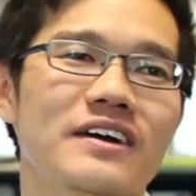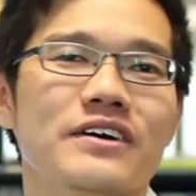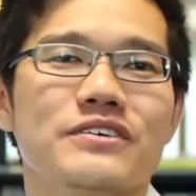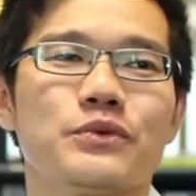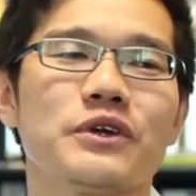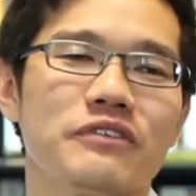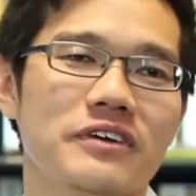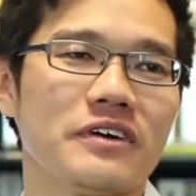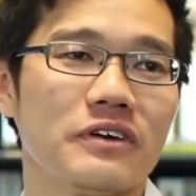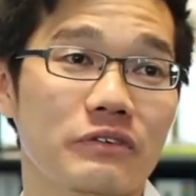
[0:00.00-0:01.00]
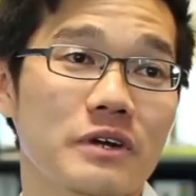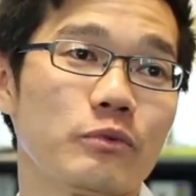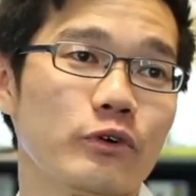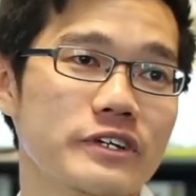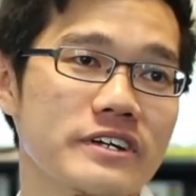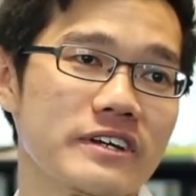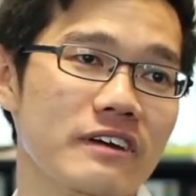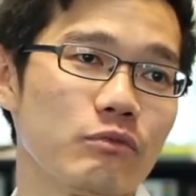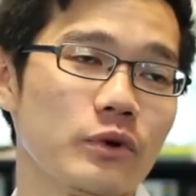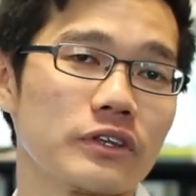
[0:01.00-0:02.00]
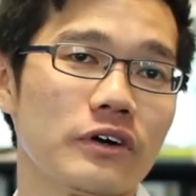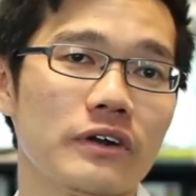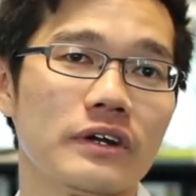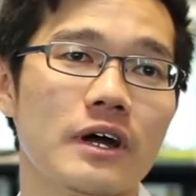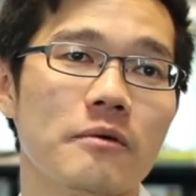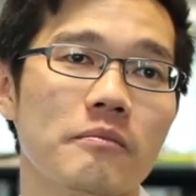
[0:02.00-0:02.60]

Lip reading: So one of the great projects that I've worked on